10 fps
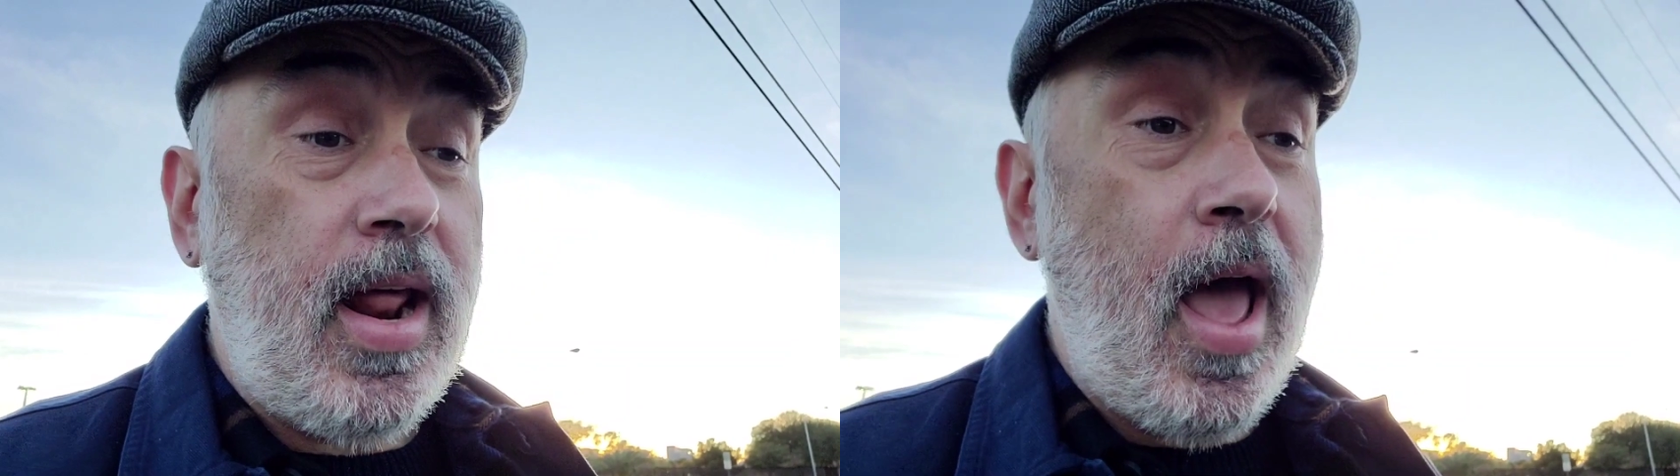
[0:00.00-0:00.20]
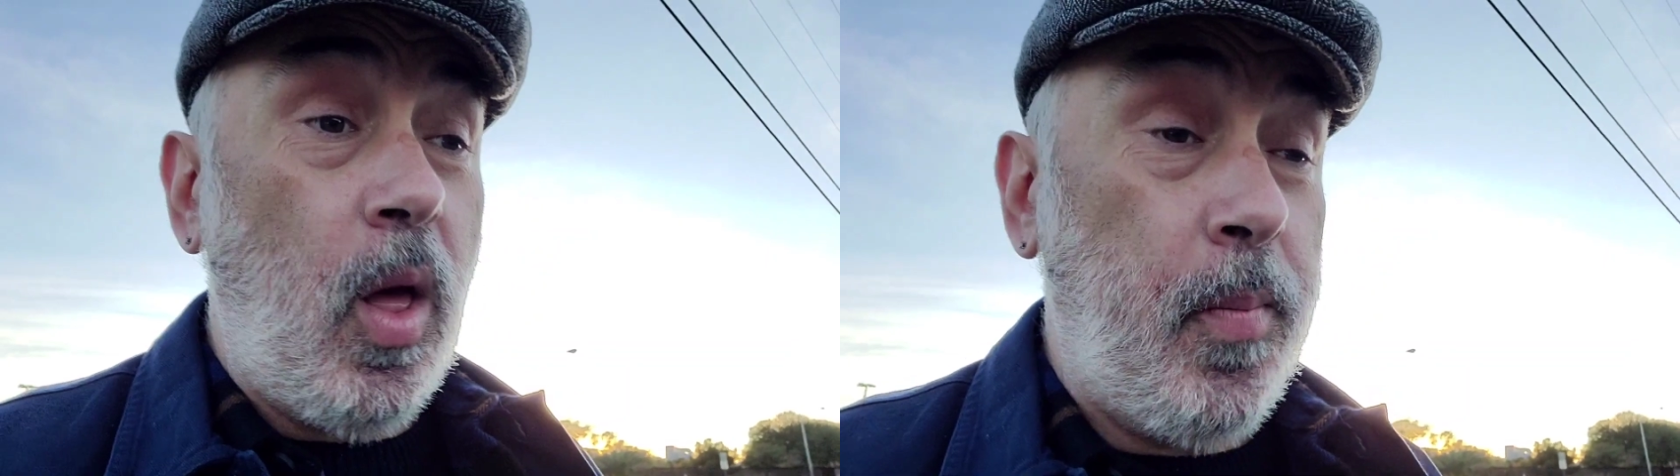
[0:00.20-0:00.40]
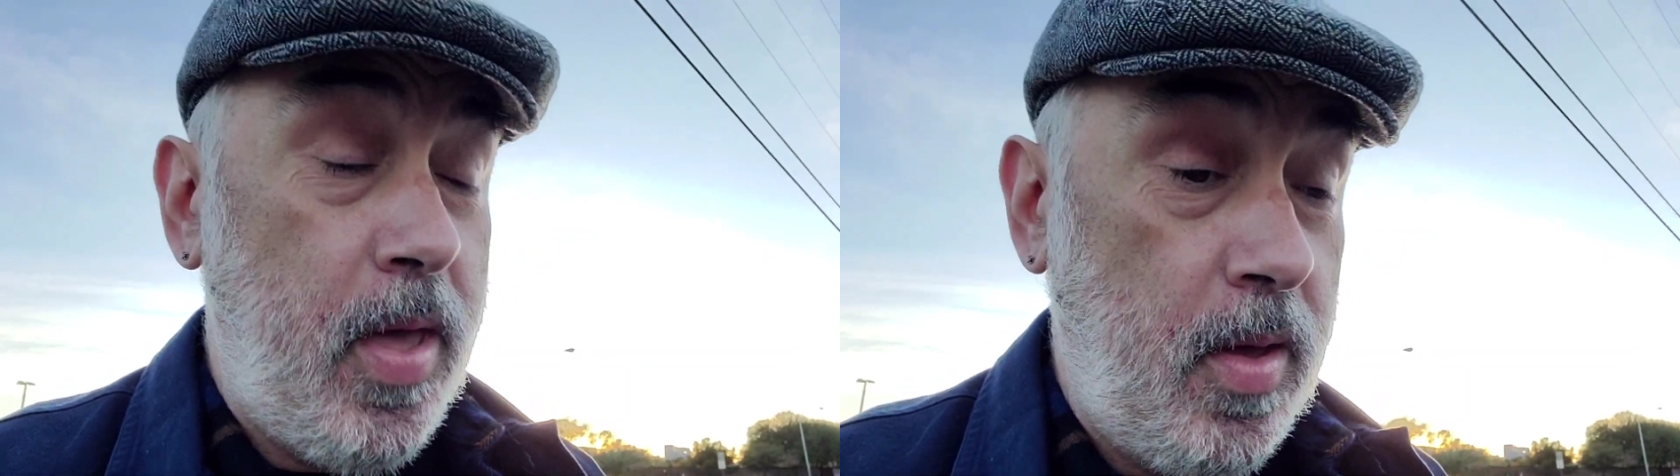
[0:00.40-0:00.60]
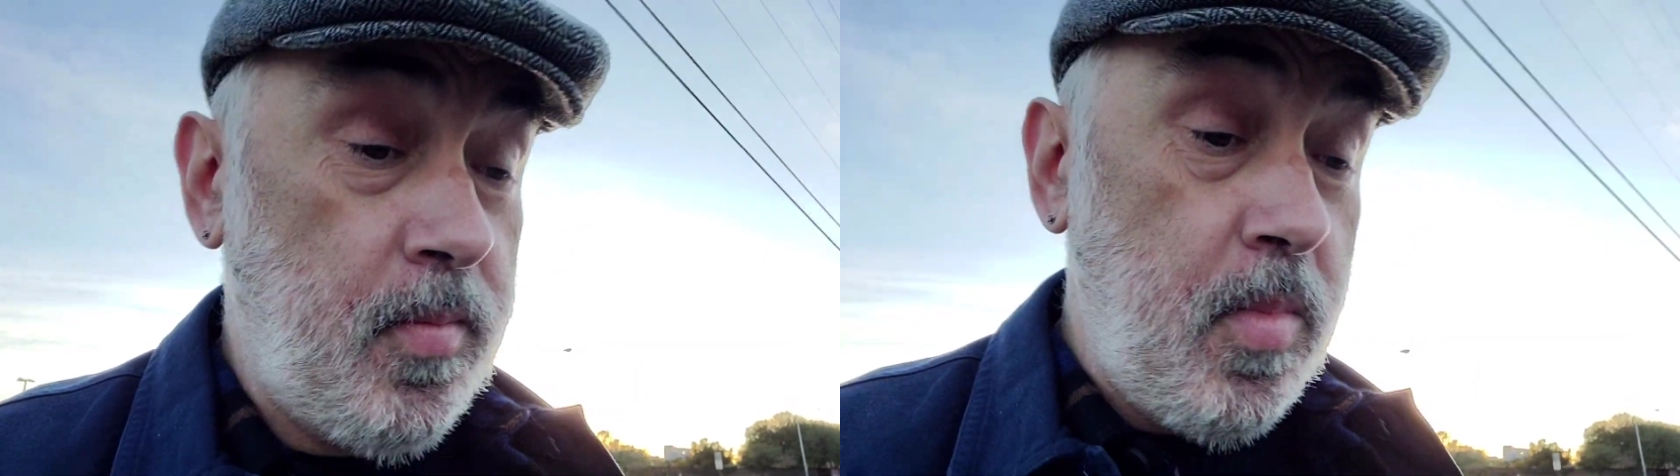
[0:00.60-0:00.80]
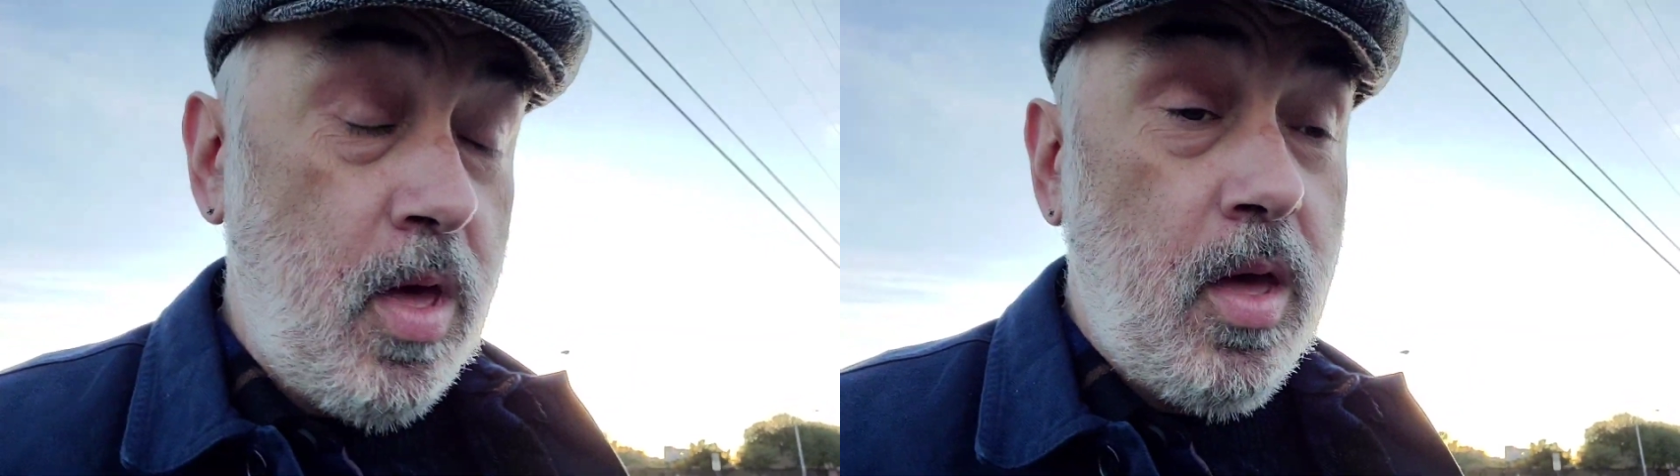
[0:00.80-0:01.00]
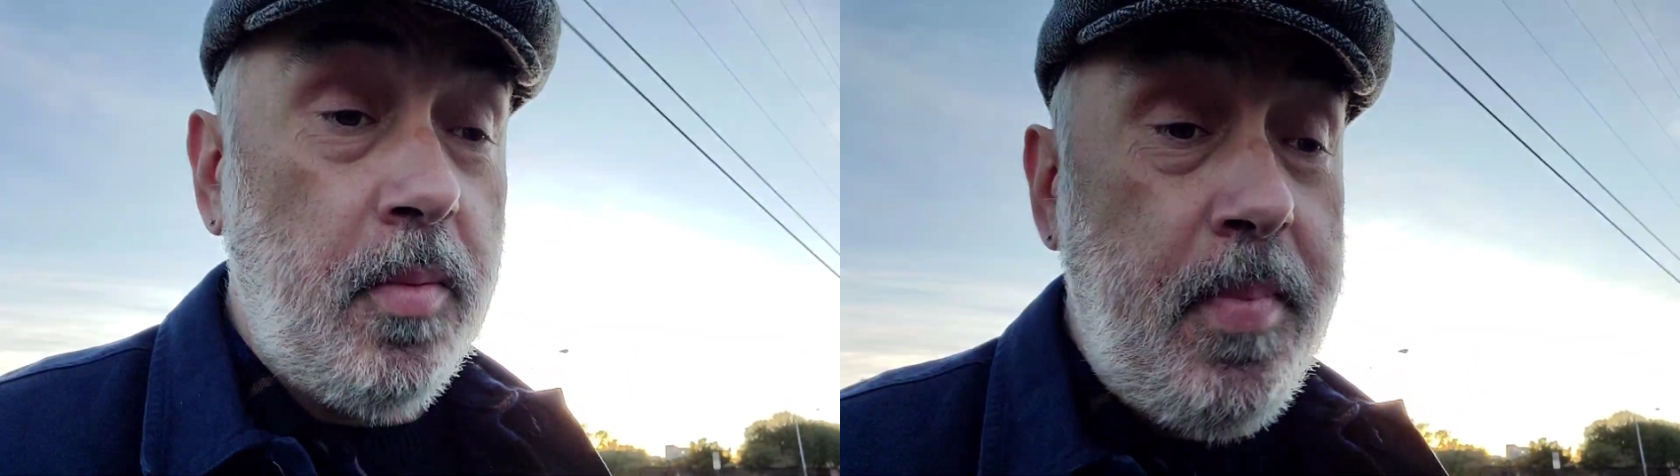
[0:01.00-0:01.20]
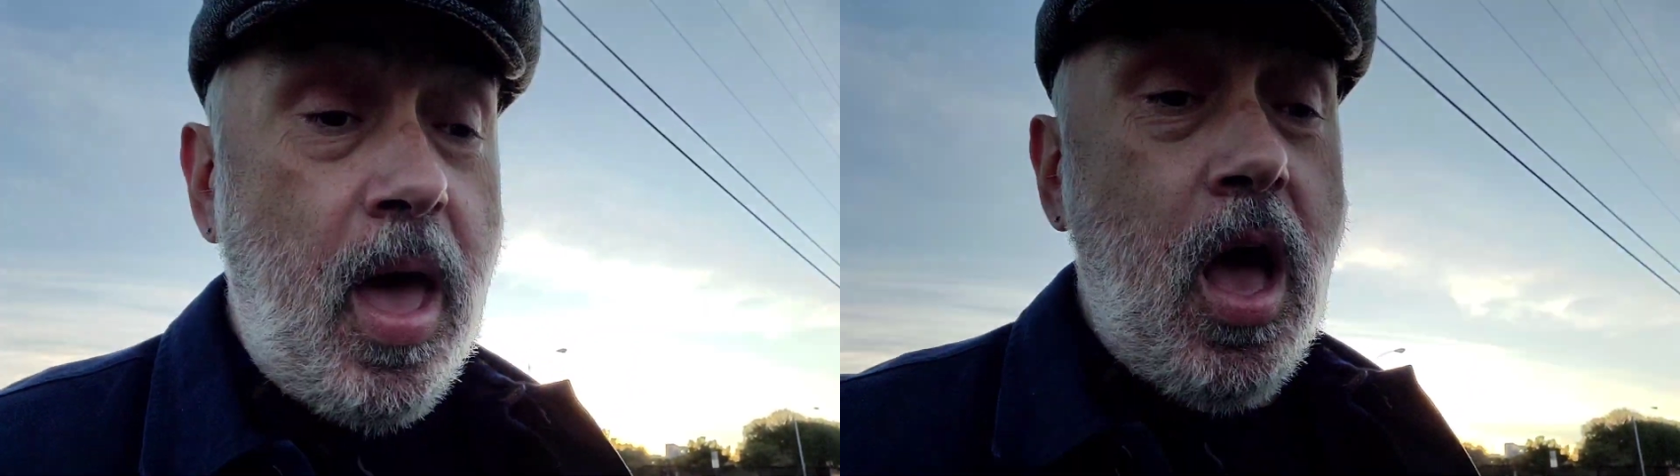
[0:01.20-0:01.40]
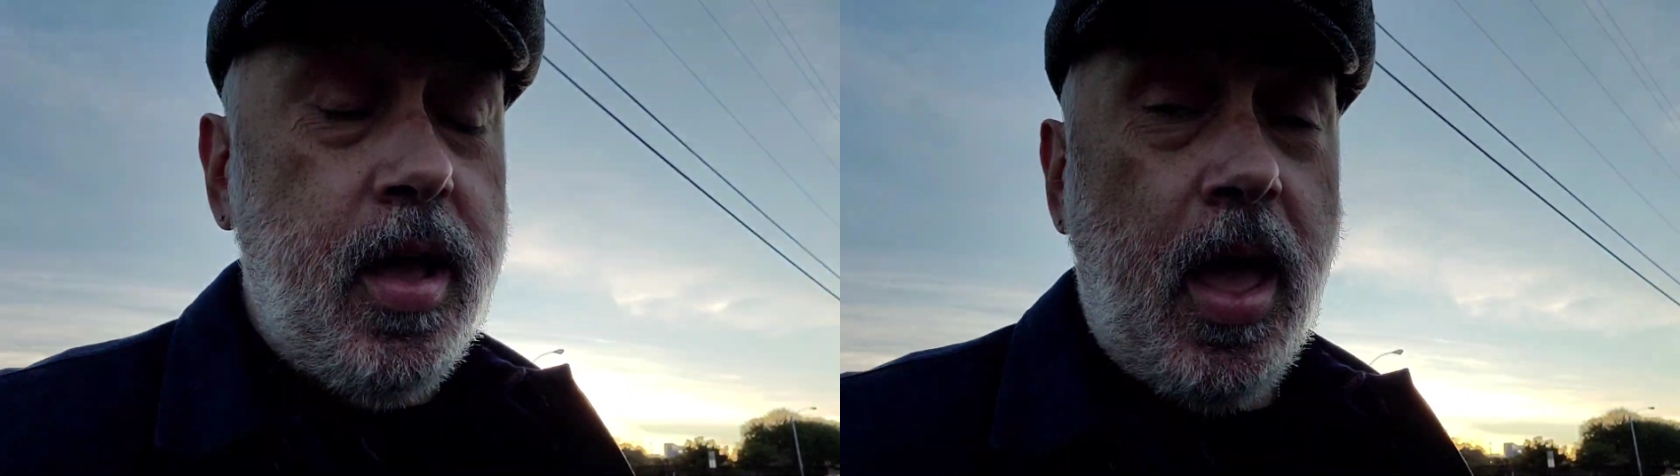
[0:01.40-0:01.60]
to help him
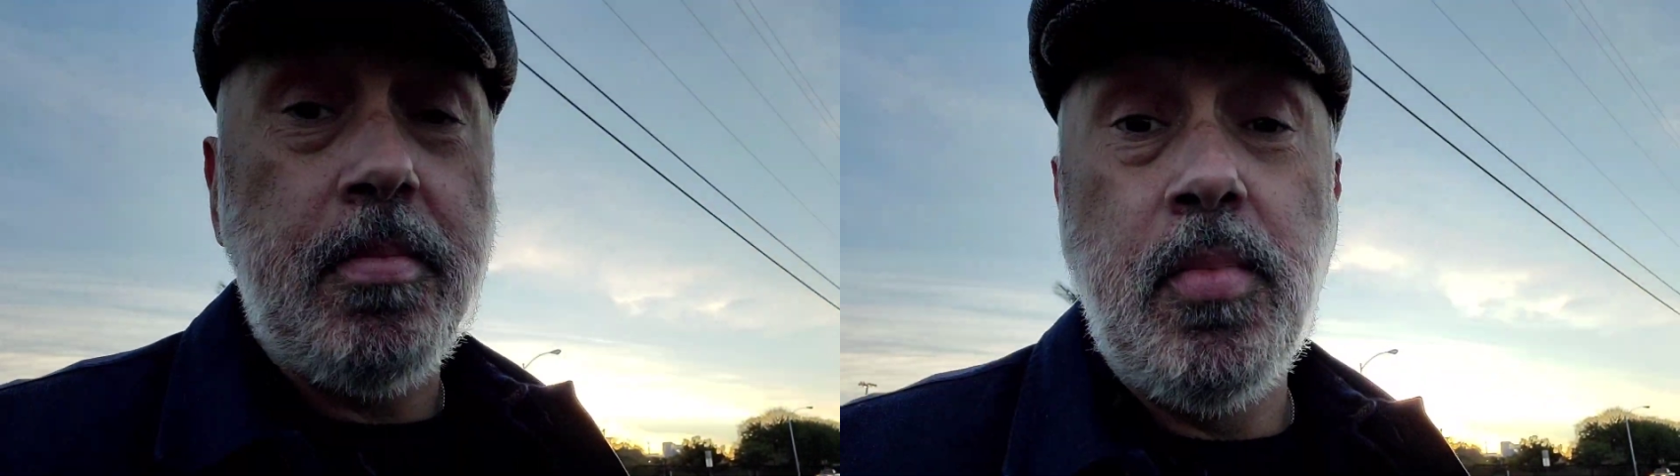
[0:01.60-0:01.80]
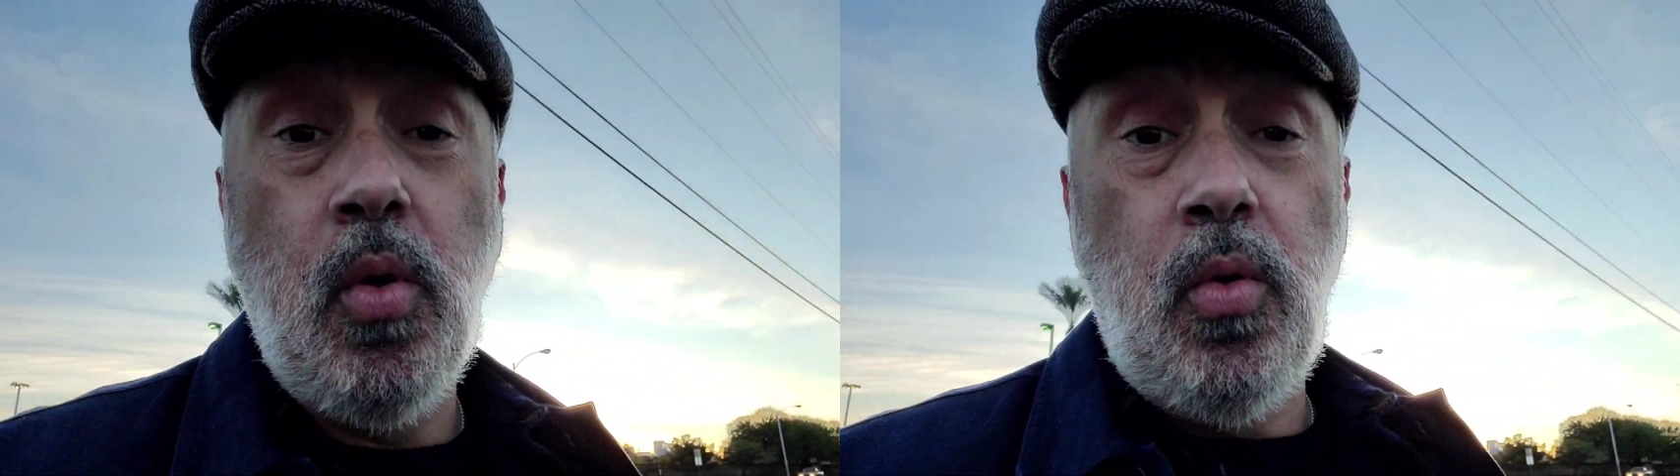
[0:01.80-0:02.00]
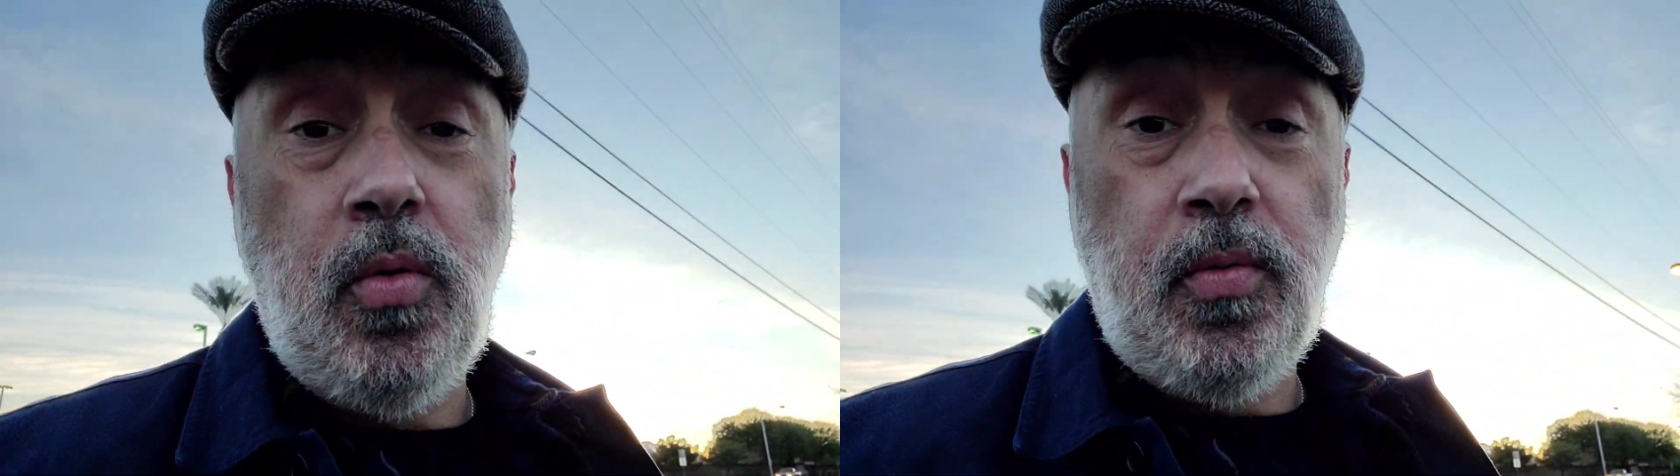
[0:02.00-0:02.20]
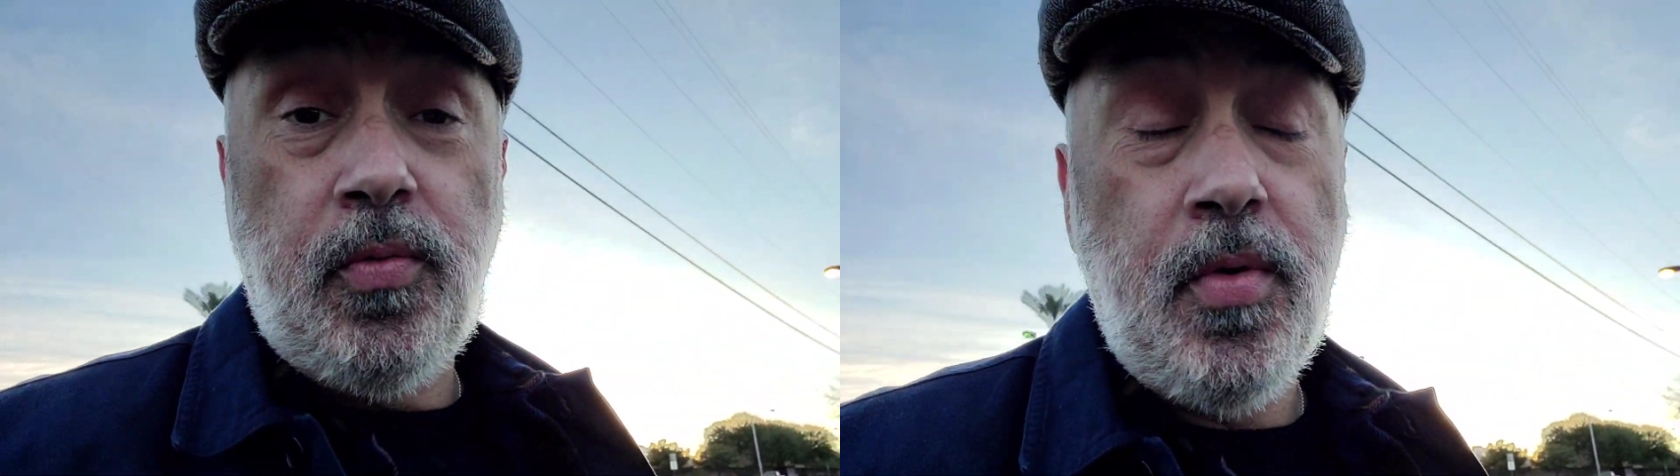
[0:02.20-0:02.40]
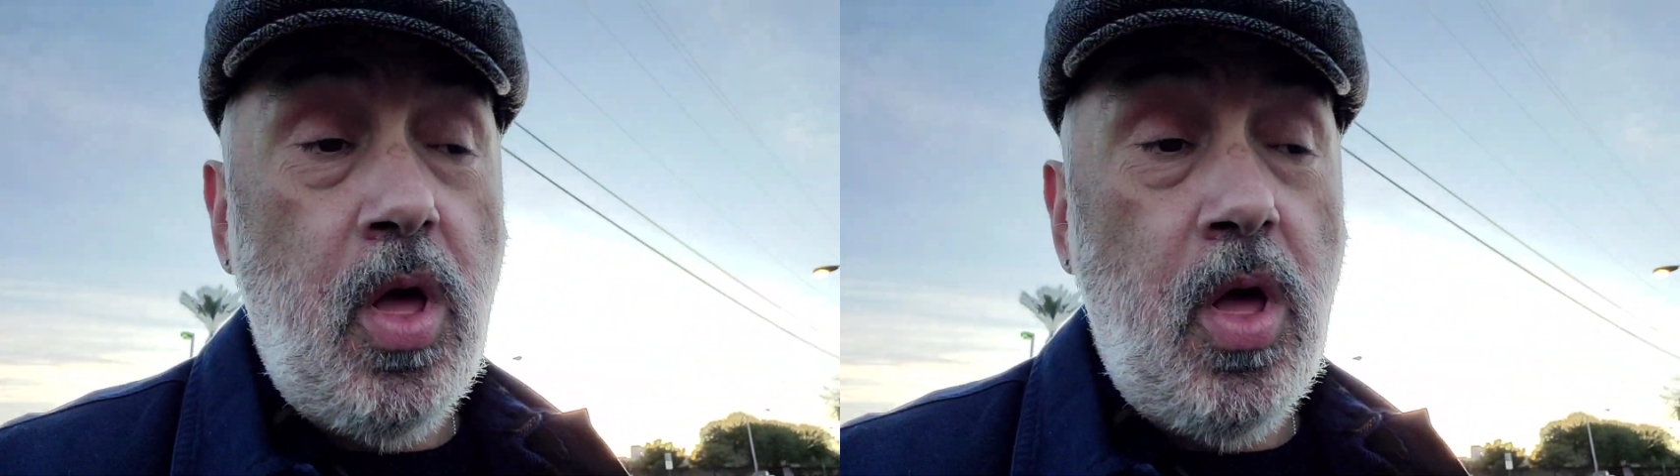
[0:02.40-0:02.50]
pack and move